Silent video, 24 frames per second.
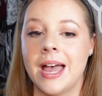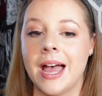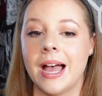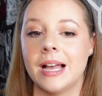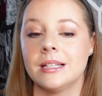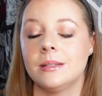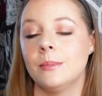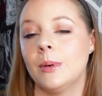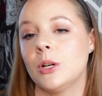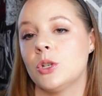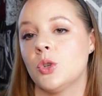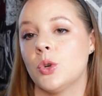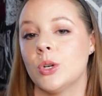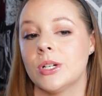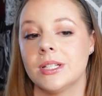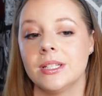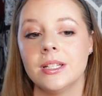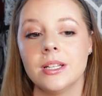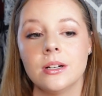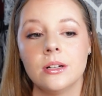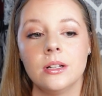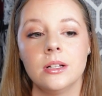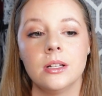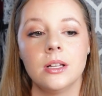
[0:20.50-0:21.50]
as much or as
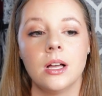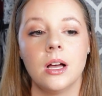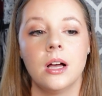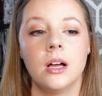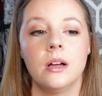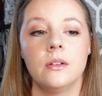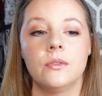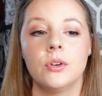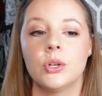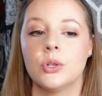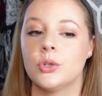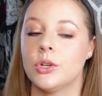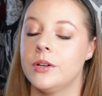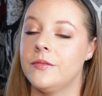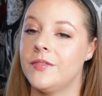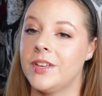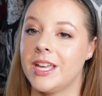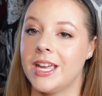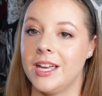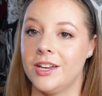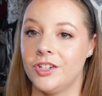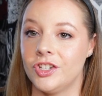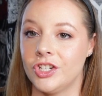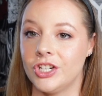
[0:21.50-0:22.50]
little of your dream
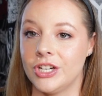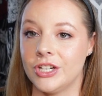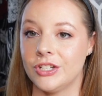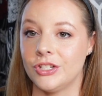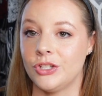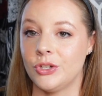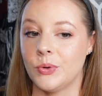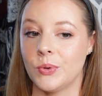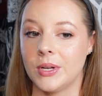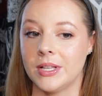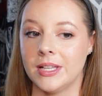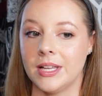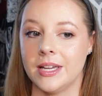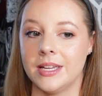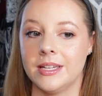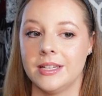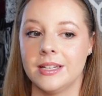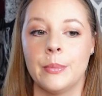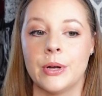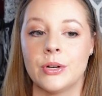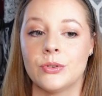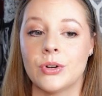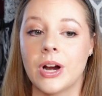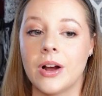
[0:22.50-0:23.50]
vacation as you would
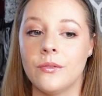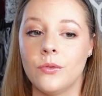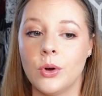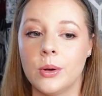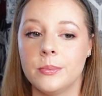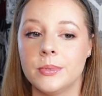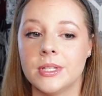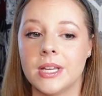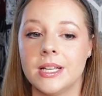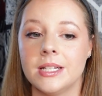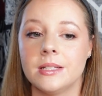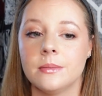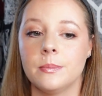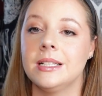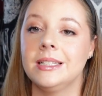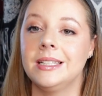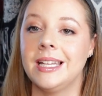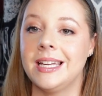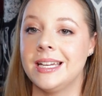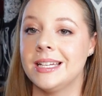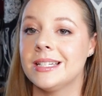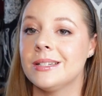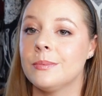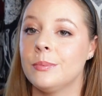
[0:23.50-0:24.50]
like. My travel website's
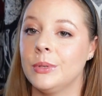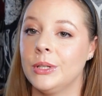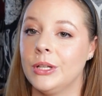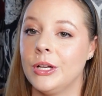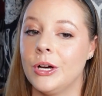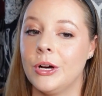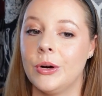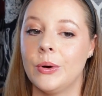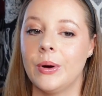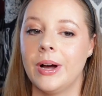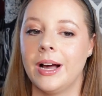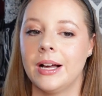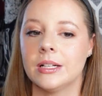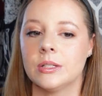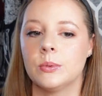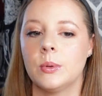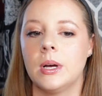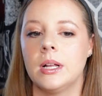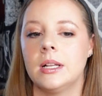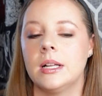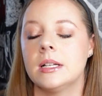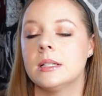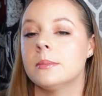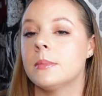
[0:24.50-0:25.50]
linked below, as
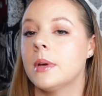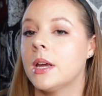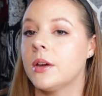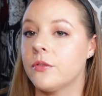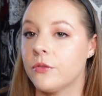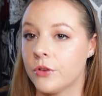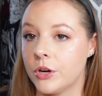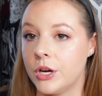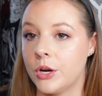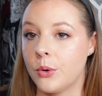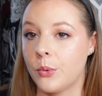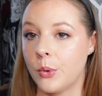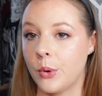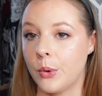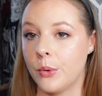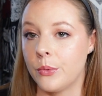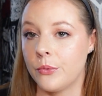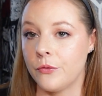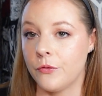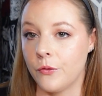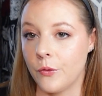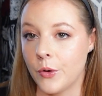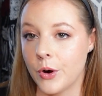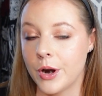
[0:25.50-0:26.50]
well as my free
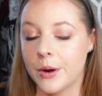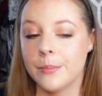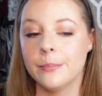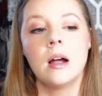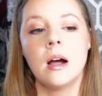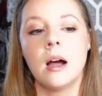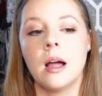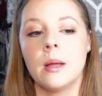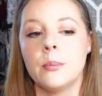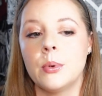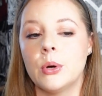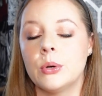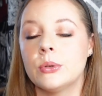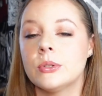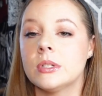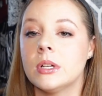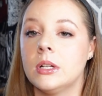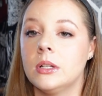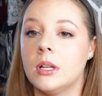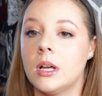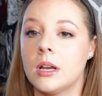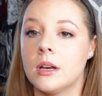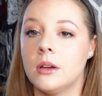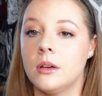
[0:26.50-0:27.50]
quote form. I post
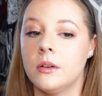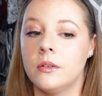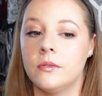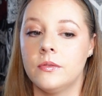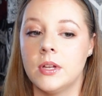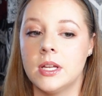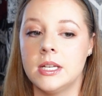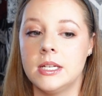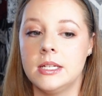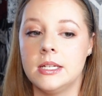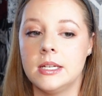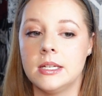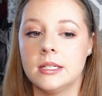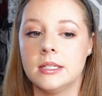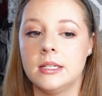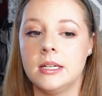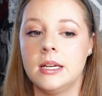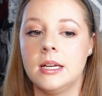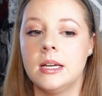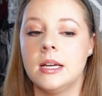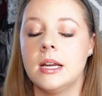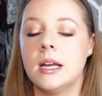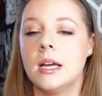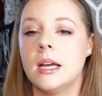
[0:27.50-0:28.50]
a lot of
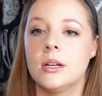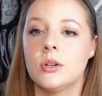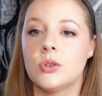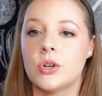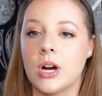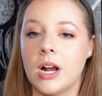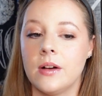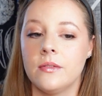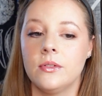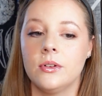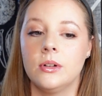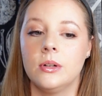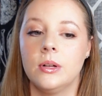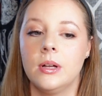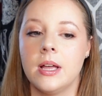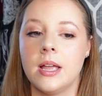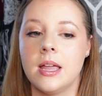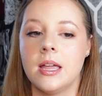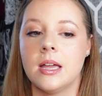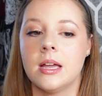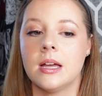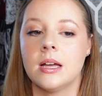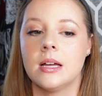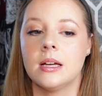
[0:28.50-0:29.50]
Disney travel
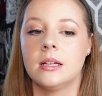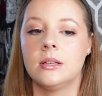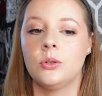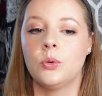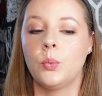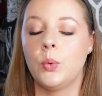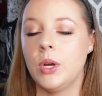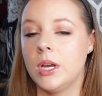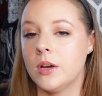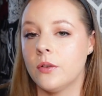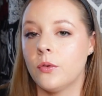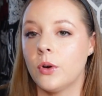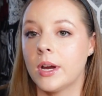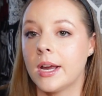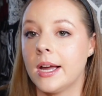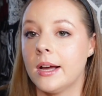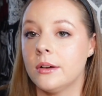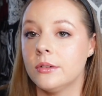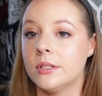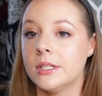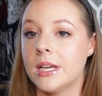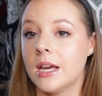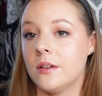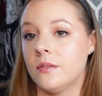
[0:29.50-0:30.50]
and week of
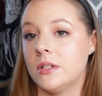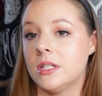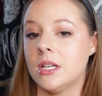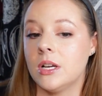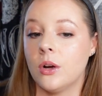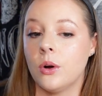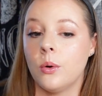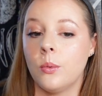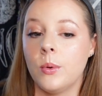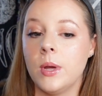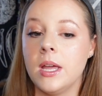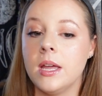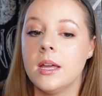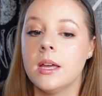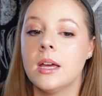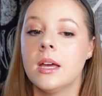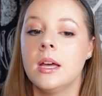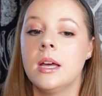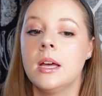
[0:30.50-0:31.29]
workouts every single week,